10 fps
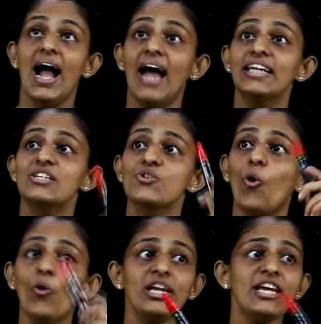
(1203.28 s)
And it is
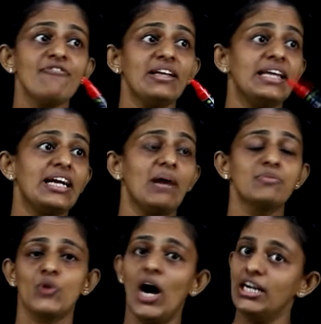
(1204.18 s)
only when they come
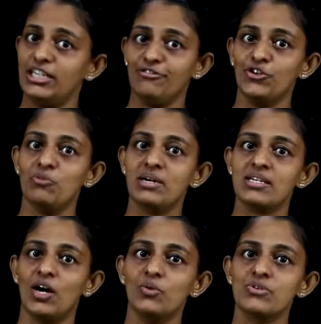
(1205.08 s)
to Aunt Ifeoma's
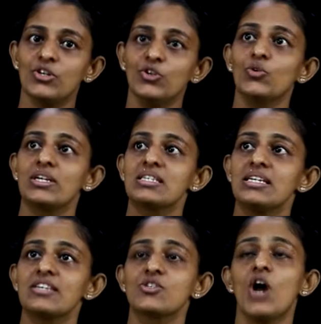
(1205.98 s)
house, you can
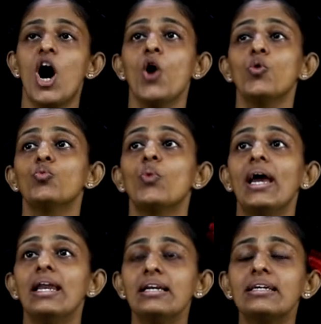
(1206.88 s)
see as to how
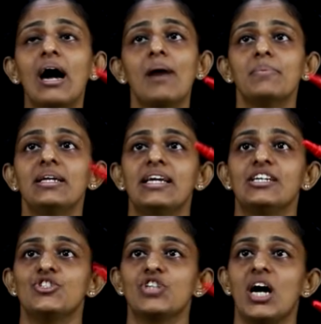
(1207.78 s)
well Kambili
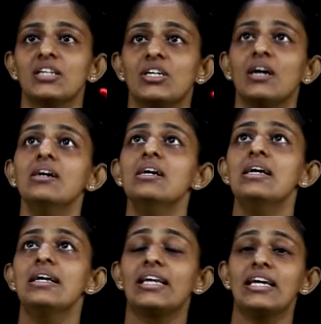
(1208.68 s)
and Jaja
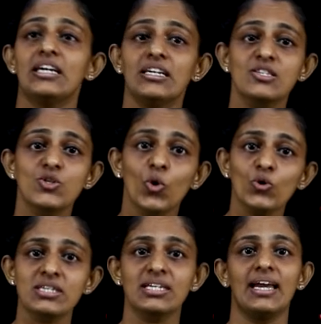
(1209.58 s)
can
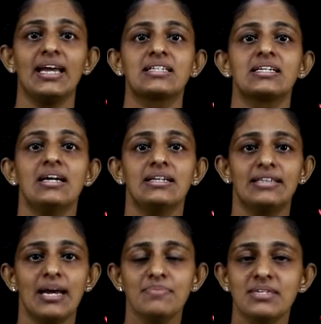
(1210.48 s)
associate
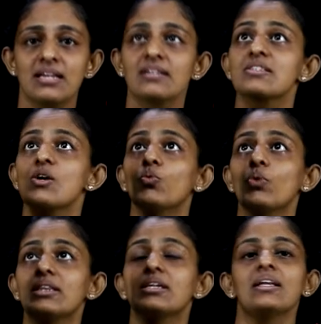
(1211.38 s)
themselves
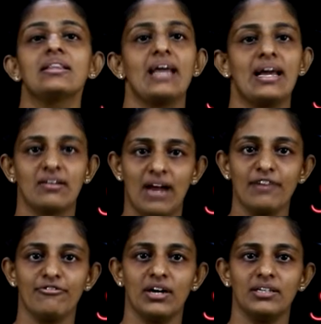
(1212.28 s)
with their
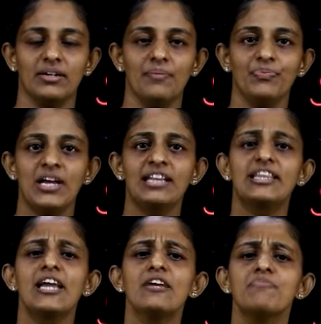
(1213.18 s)
grandfather.
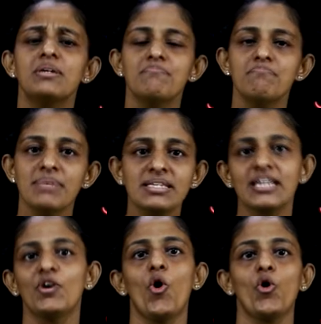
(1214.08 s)
They've been
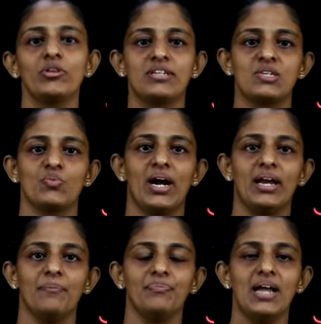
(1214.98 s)
missing all this
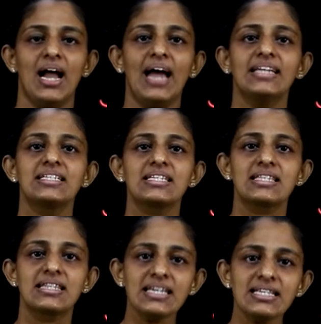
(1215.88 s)
while. And it is
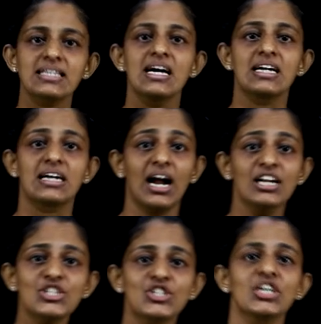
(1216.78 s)
this
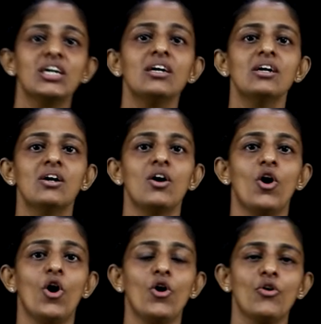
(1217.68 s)
culture
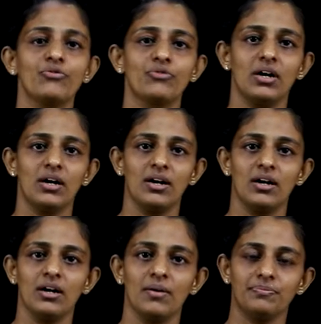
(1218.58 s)
of,
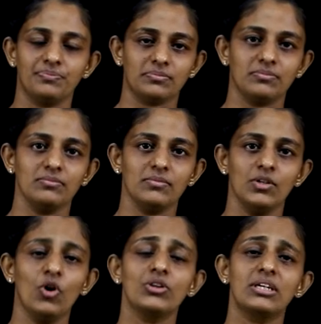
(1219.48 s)
uh,
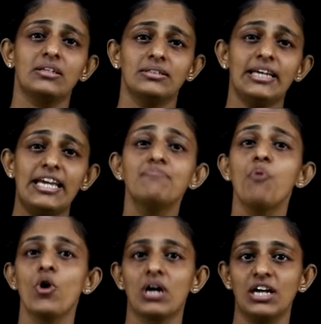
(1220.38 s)
or the, the
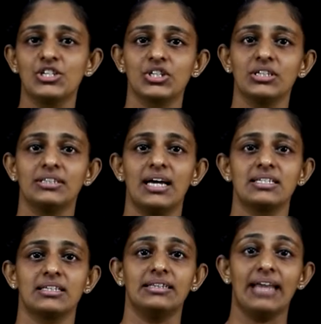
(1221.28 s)
Igbo culture
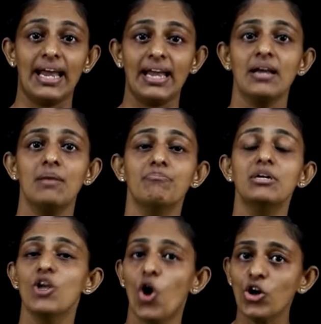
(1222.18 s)
that they
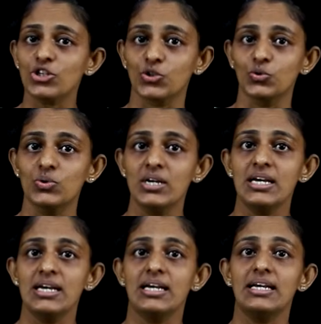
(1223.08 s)
belong to
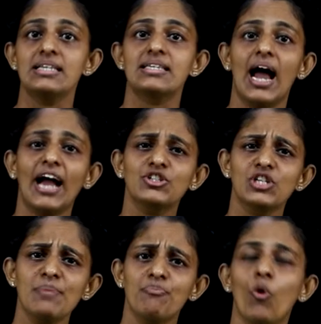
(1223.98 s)
is
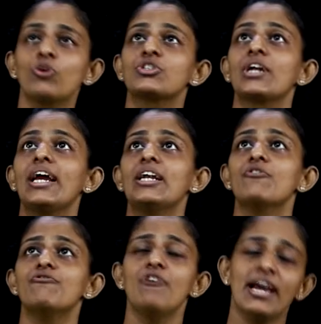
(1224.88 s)
actually
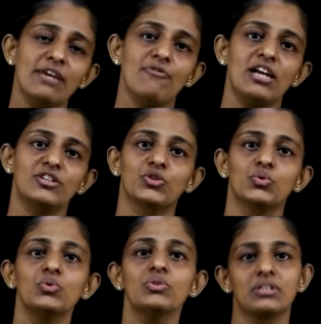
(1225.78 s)
portrayed very well
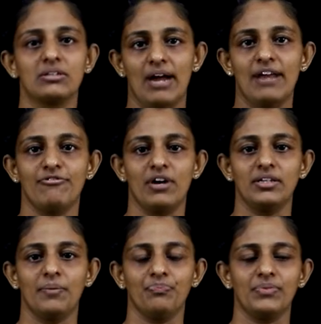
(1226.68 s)
through the
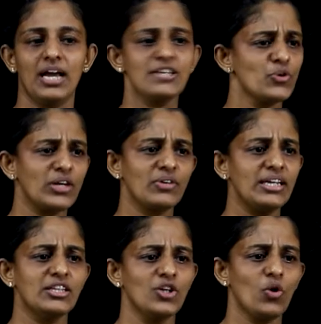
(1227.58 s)
grandfather as you can
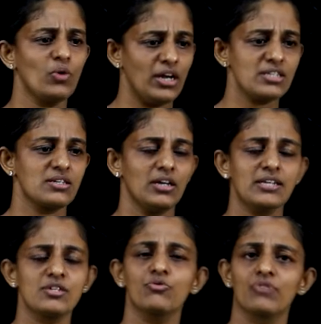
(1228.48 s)
read the novel, as,
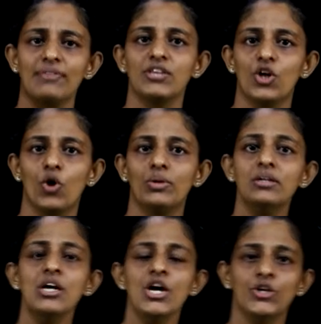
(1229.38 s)
as you've read the
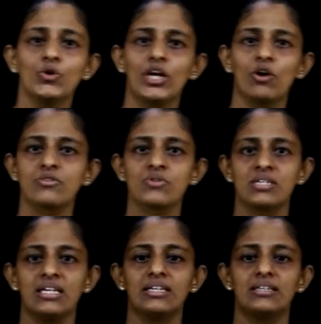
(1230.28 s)
novel, you can also
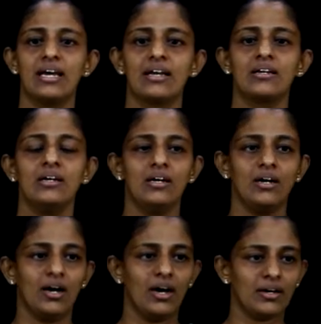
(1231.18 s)
see that there
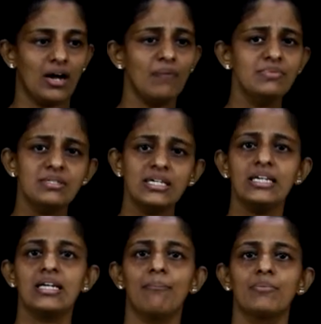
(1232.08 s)
uh, are
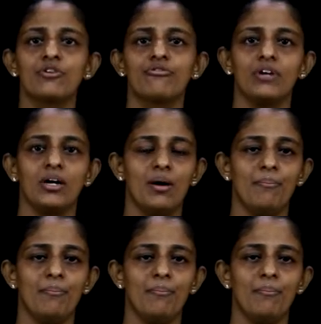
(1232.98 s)
umpteen number of uh,